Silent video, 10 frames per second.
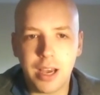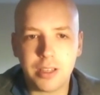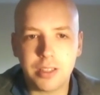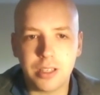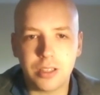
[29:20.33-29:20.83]

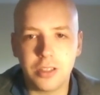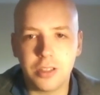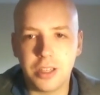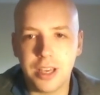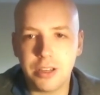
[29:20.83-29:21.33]
access to
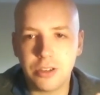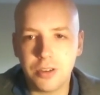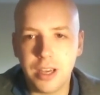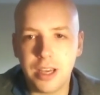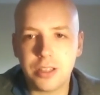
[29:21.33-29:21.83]
the
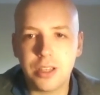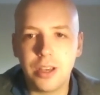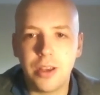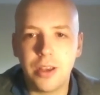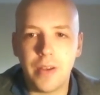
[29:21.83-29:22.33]
internet,
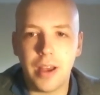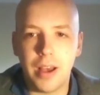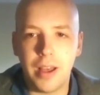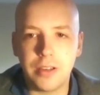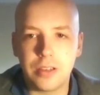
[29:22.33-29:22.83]

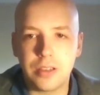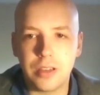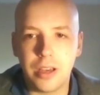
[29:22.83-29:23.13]
and